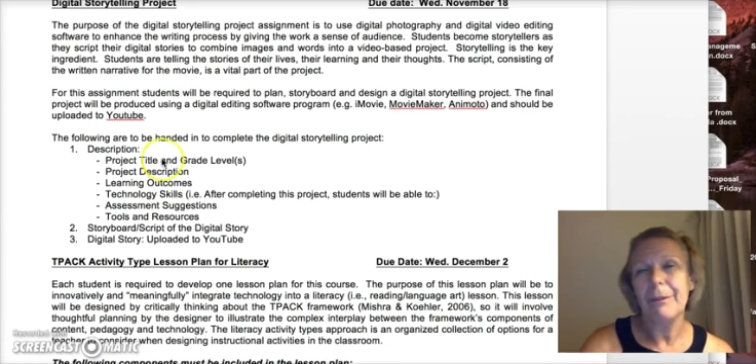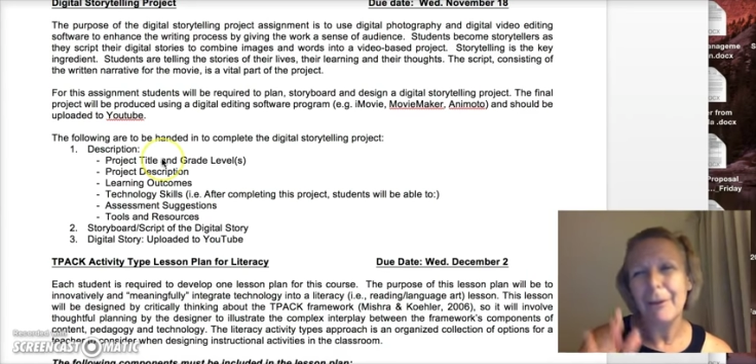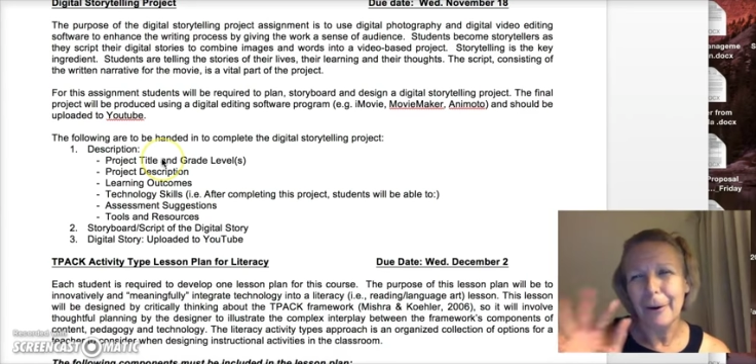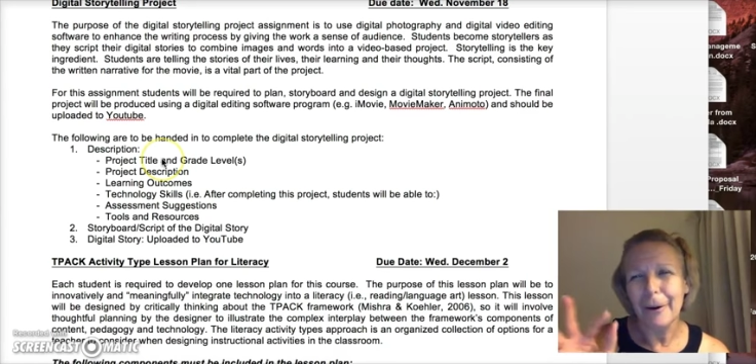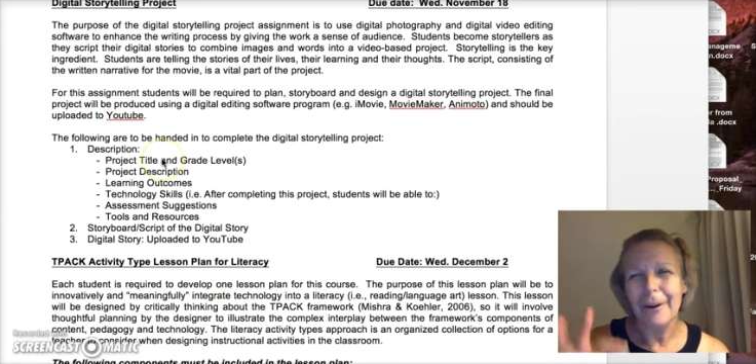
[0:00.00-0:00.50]

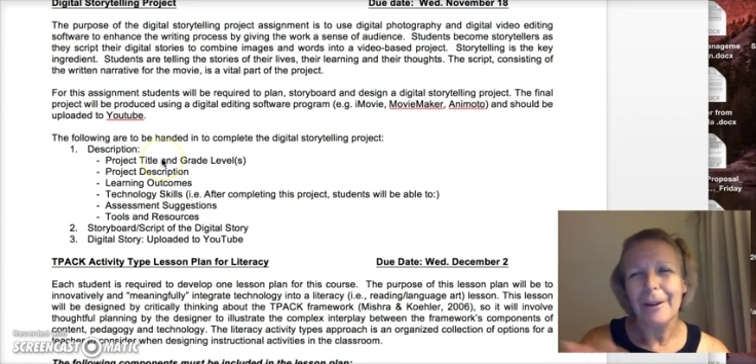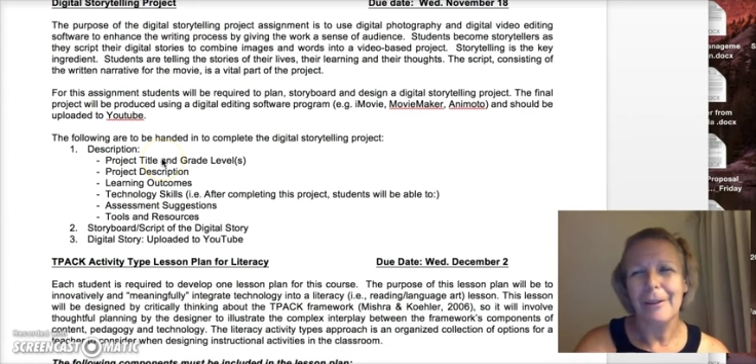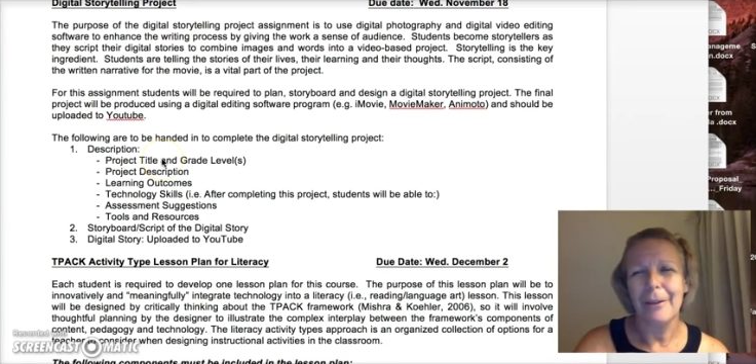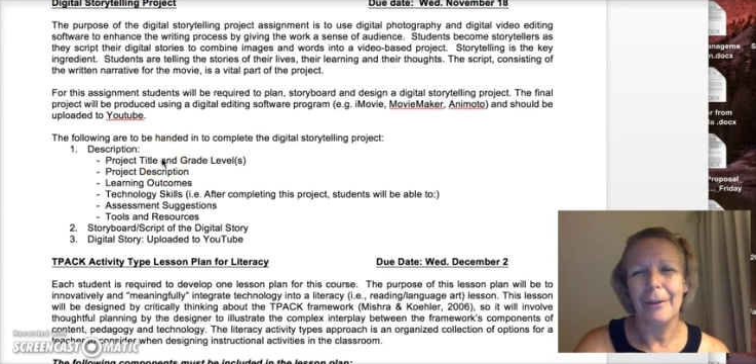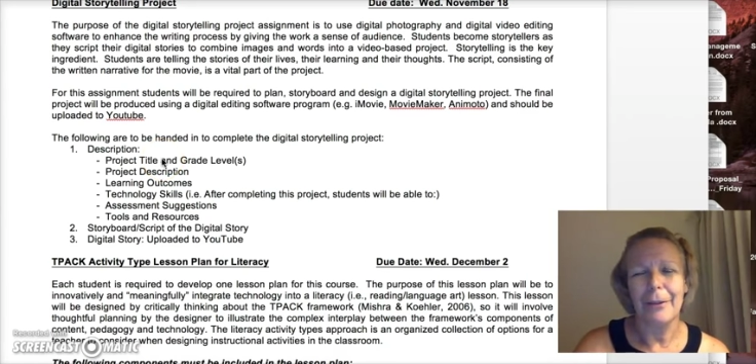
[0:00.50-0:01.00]
or
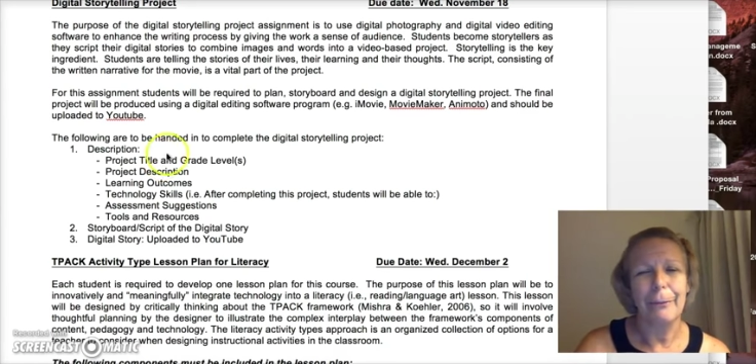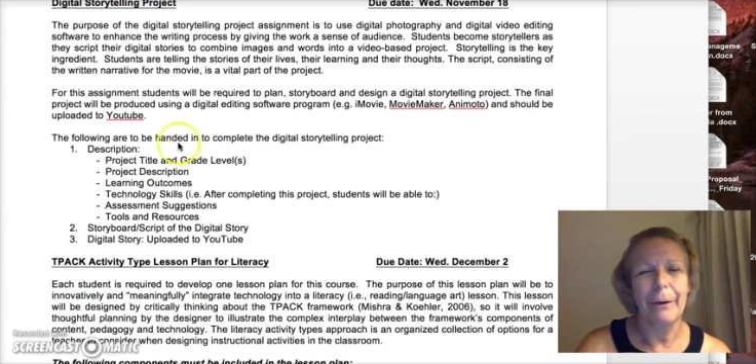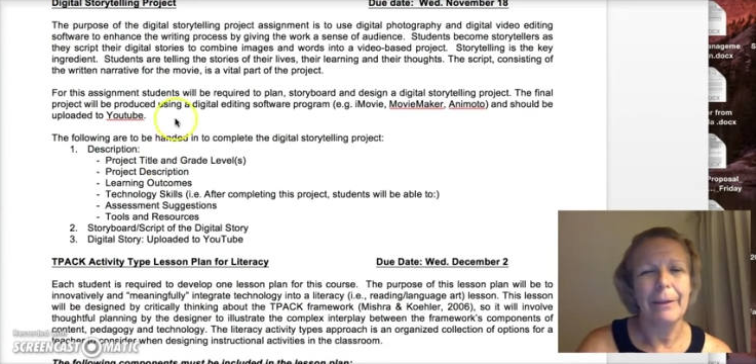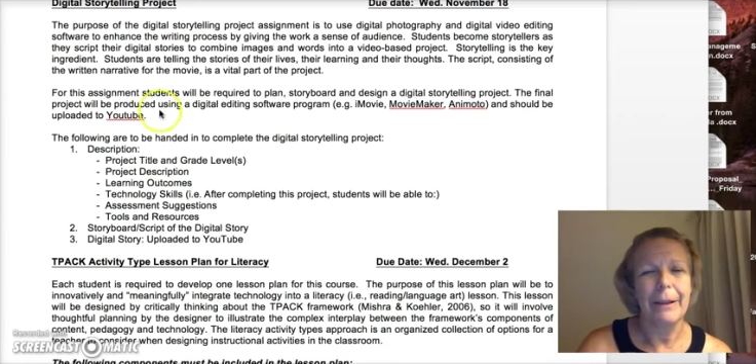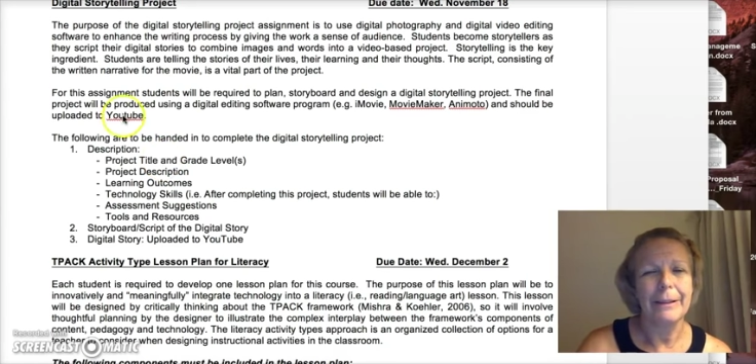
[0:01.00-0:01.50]
the
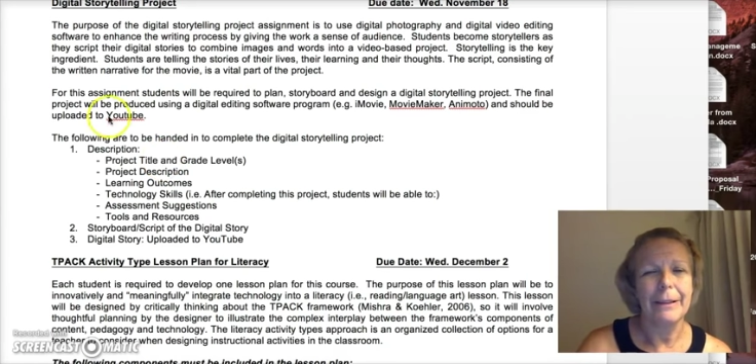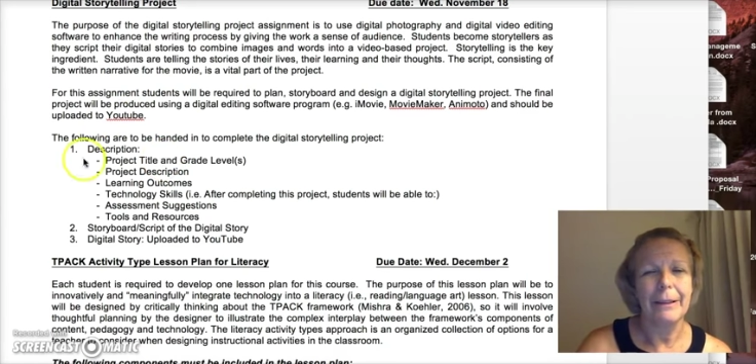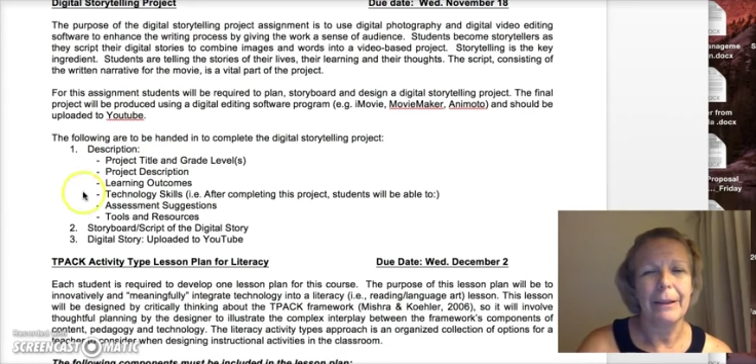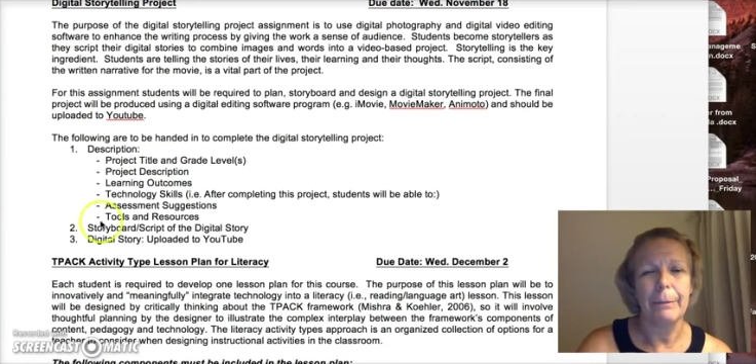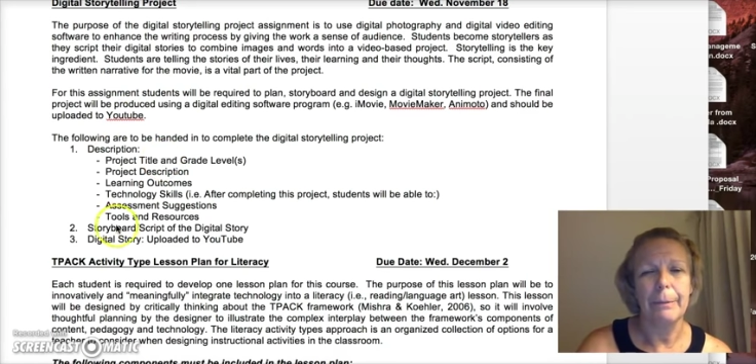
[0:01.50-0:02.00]
one that's a
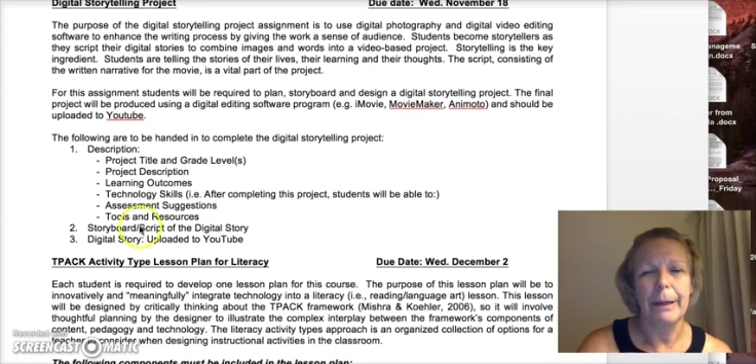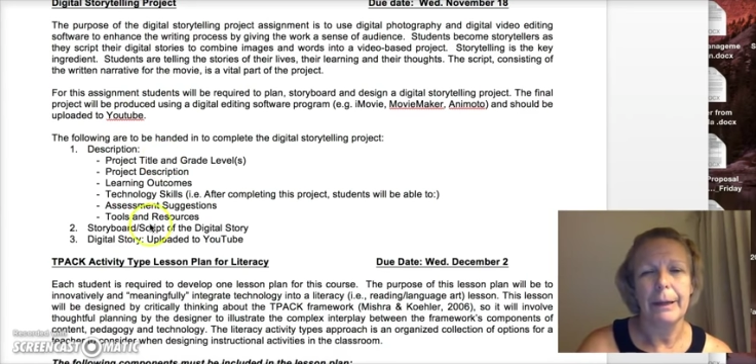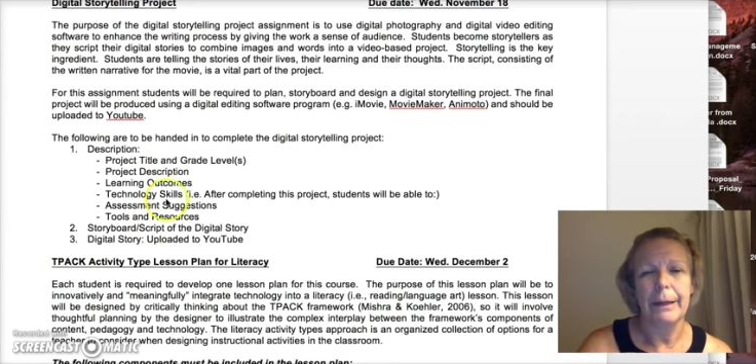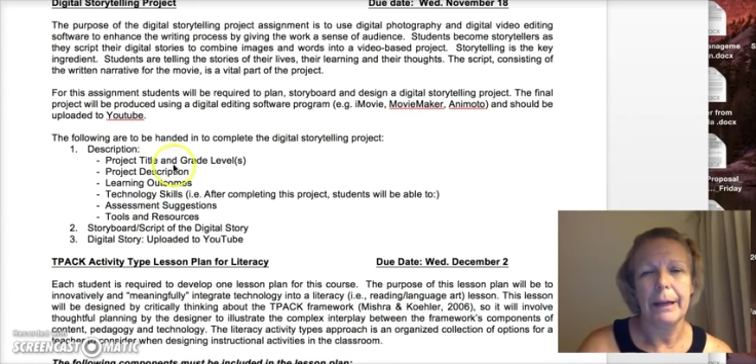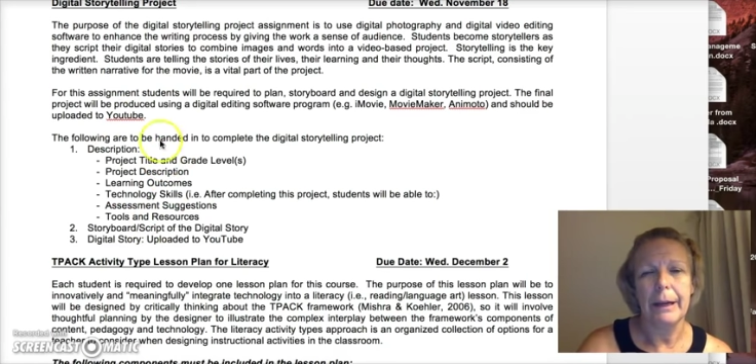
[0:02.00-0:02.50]
little
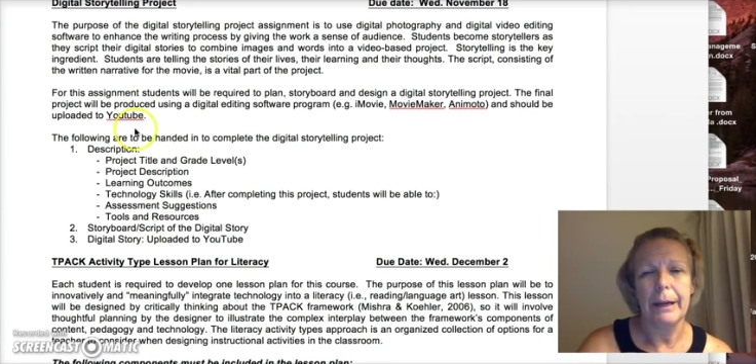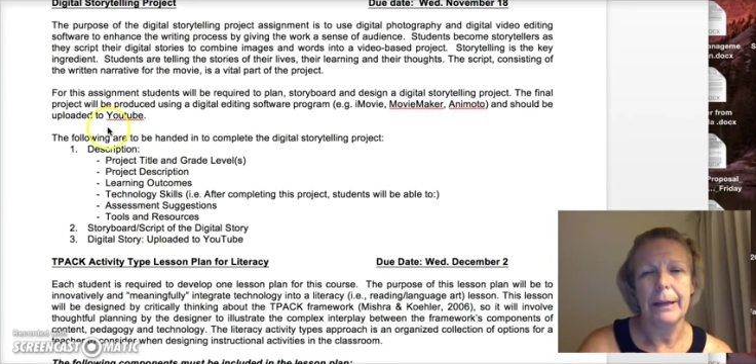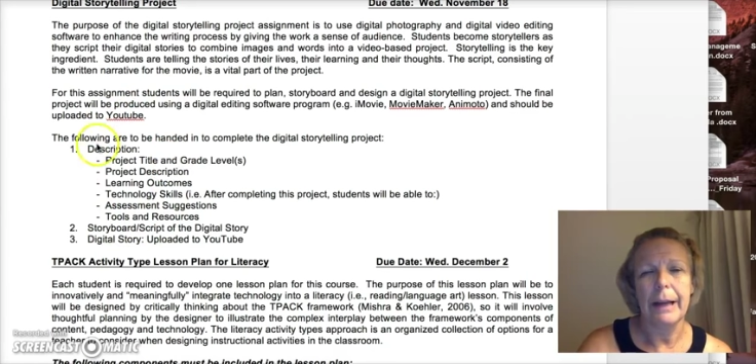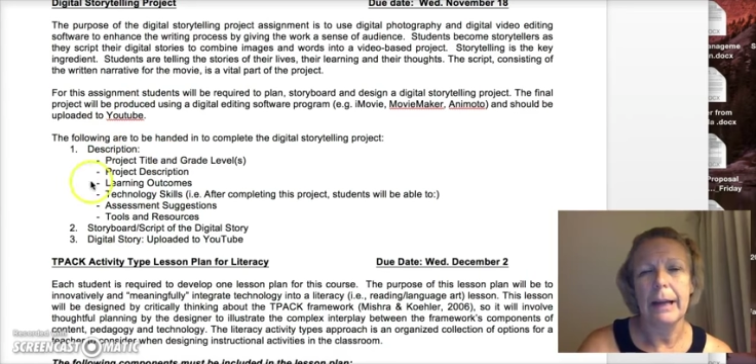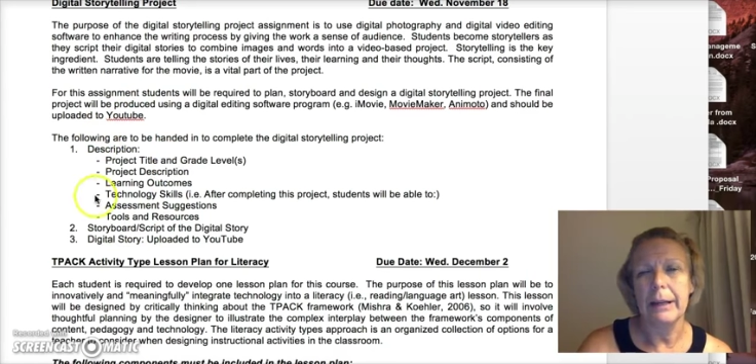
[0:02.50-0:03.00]
bit
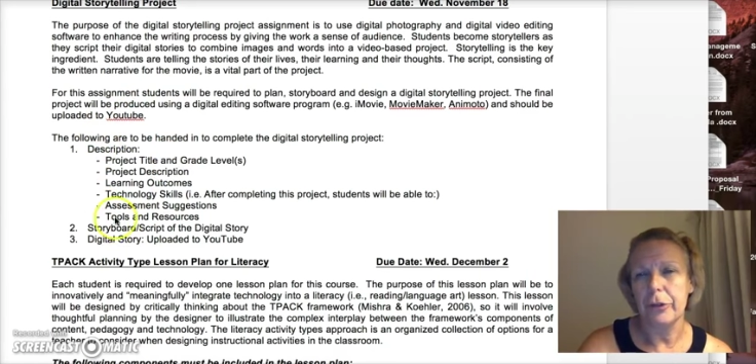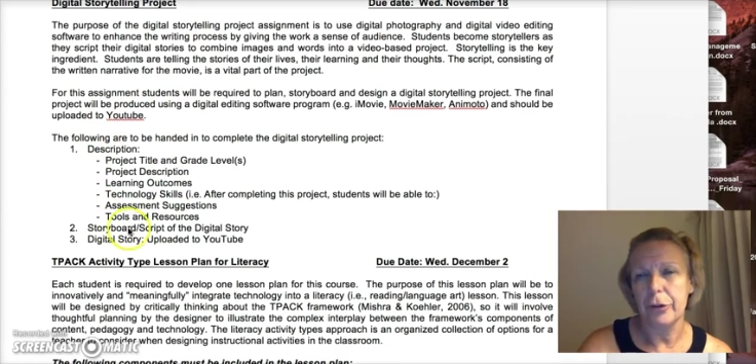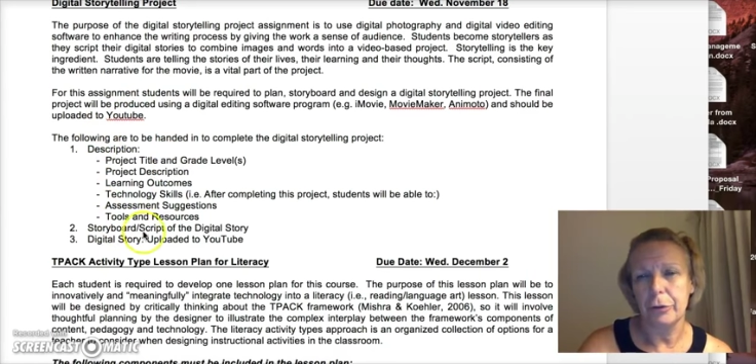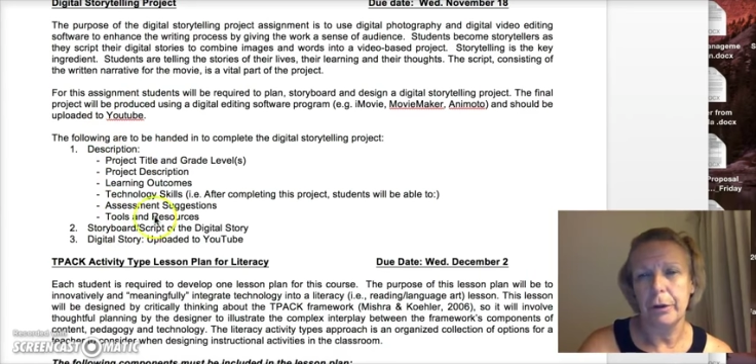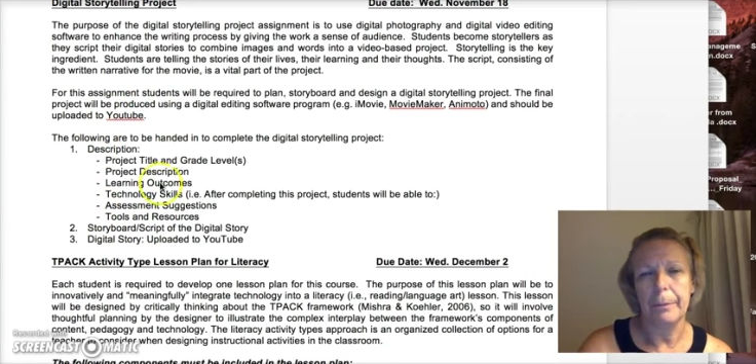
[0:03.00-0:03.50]

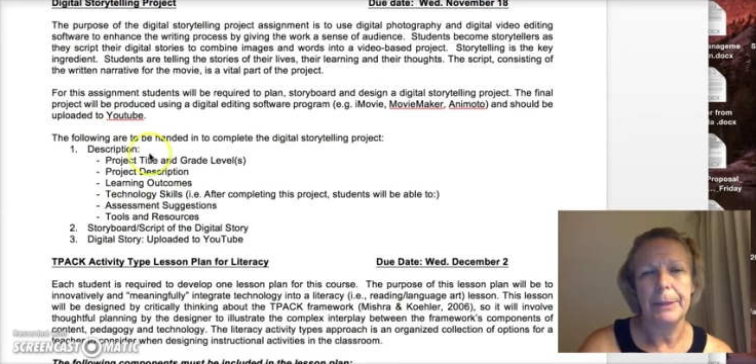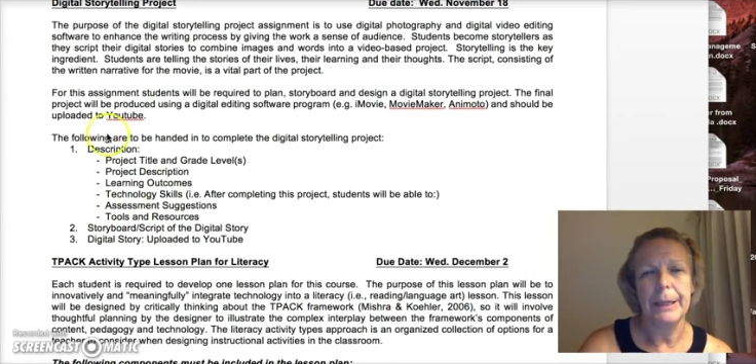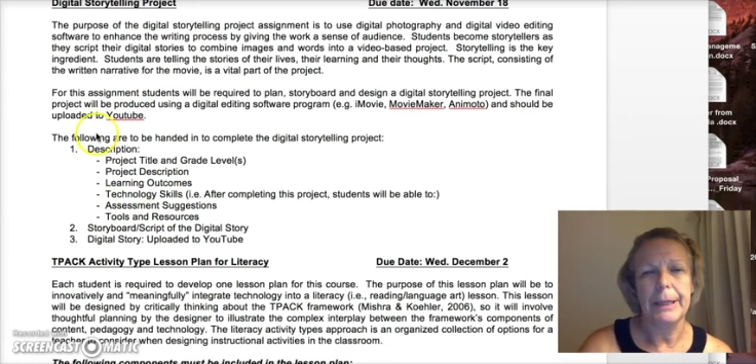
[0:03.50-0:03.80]
nondescript,